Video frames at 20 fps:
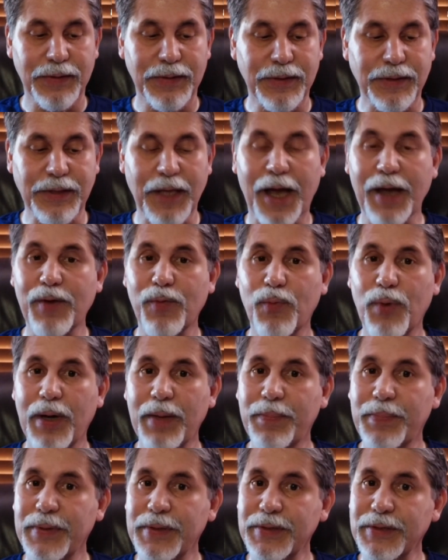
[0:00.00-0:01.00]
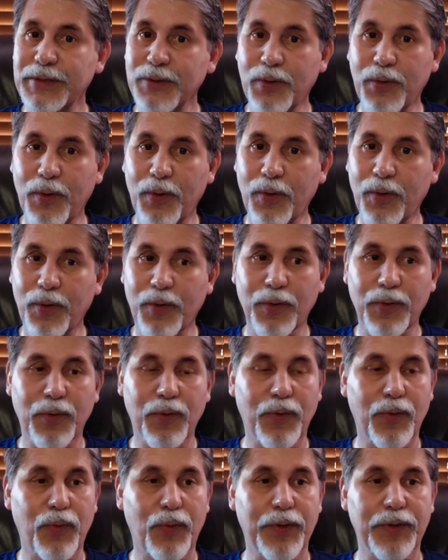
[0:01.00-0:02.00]
side weapons or,
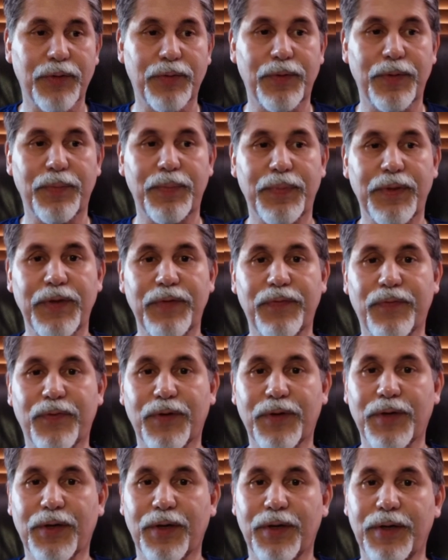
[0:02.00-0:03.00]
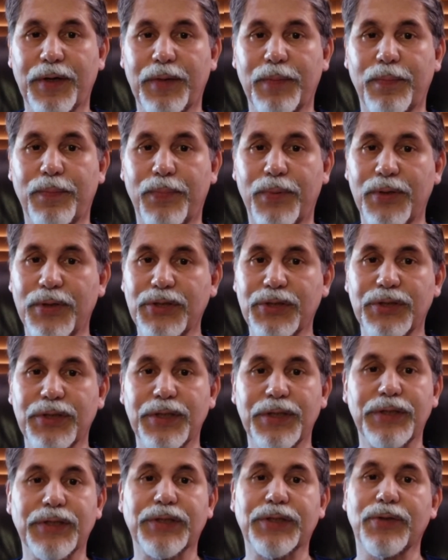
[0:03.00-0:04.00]
whether it be for cutting
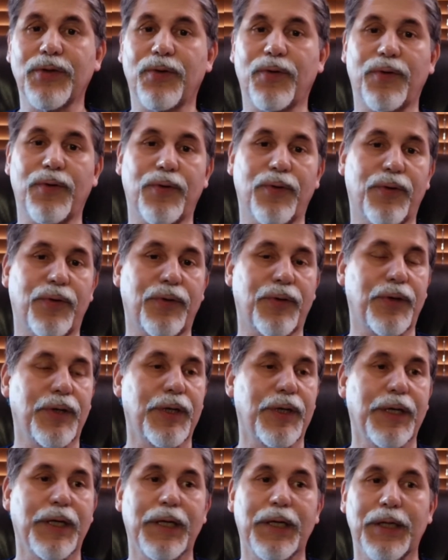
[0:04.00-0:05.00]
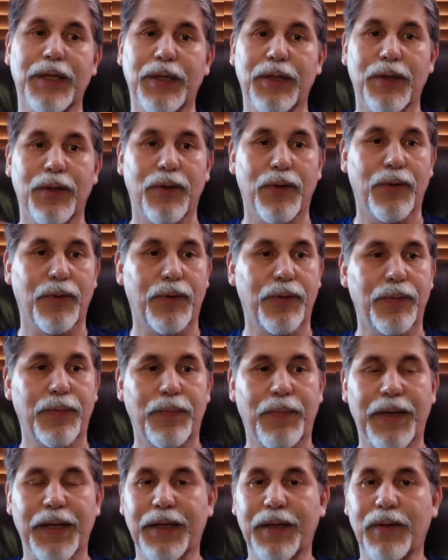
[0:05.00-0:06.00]
bushes or, or, or
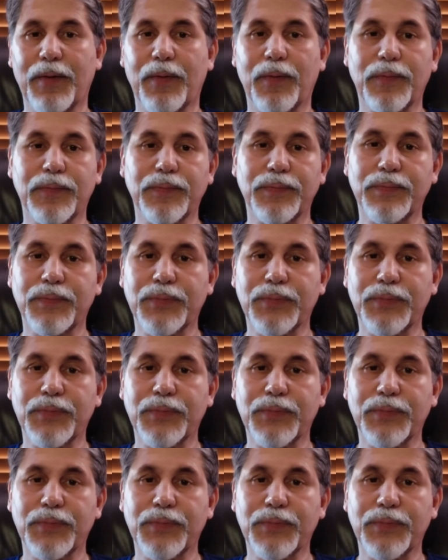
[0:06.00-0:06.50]
making,